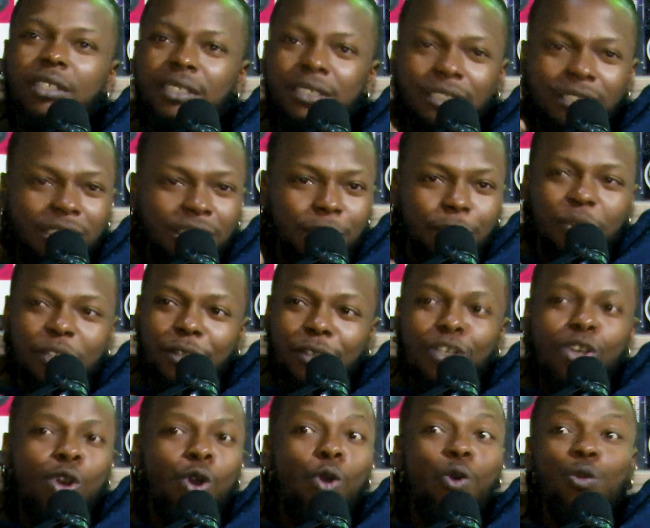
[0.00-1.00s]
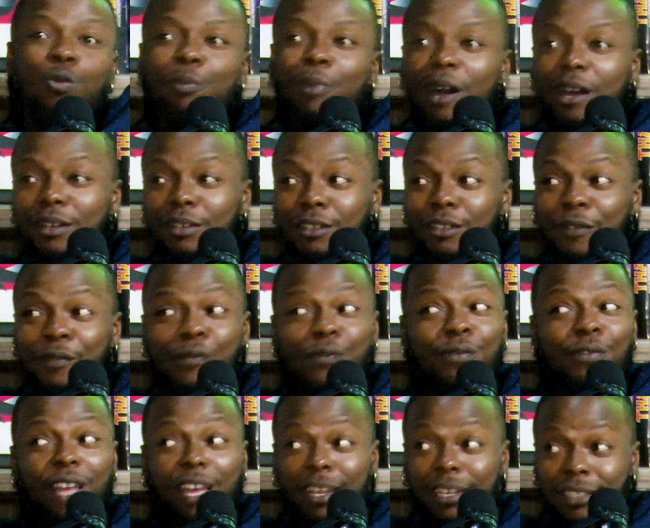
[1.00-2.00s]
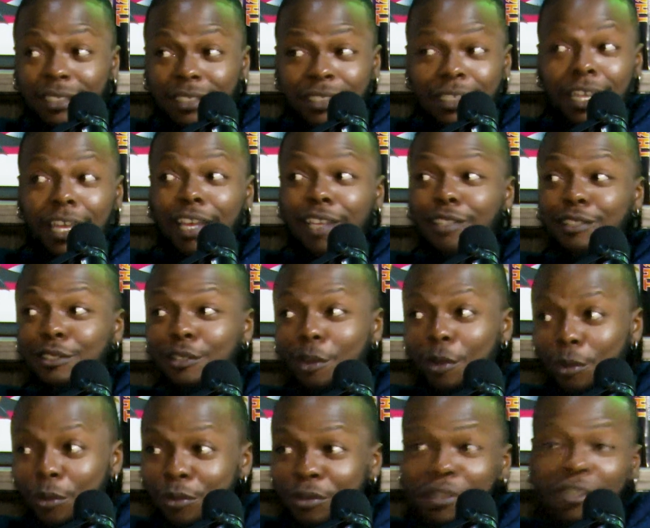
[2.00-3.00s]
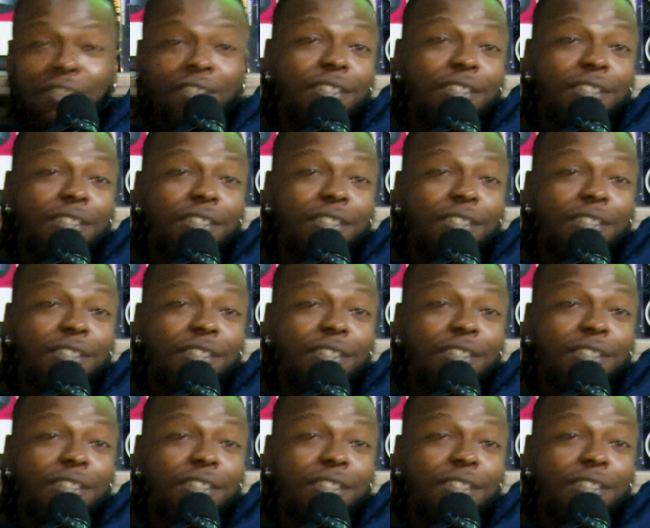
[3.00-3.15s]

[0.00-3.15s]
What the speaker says: Sipped a cold bottle of Hennessy XO,